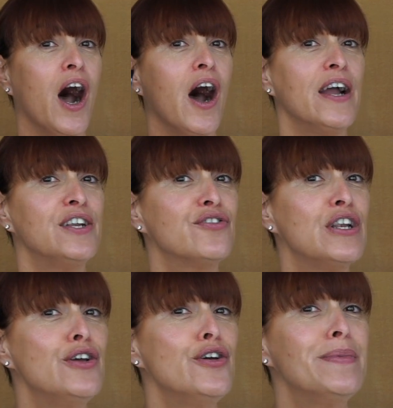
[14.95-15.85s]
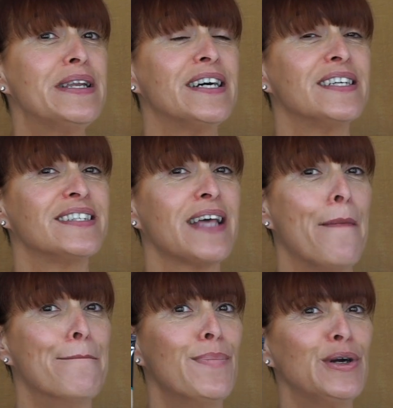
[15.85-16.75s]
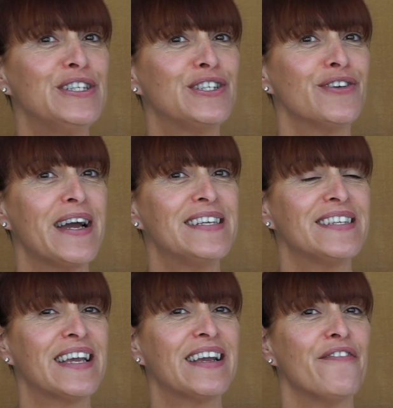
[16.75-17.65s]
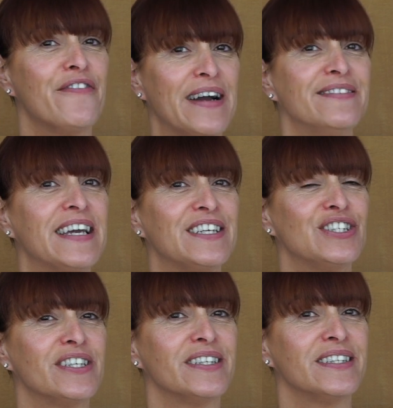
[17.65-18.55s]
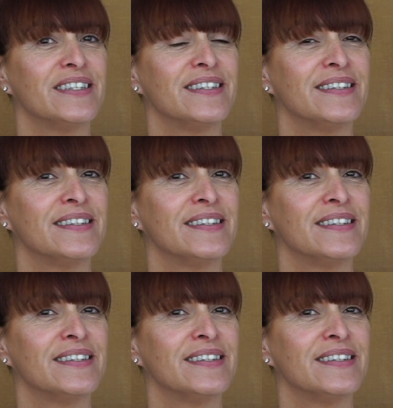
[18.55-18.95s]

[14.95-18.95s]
HydraLuminous Moisturising Foundation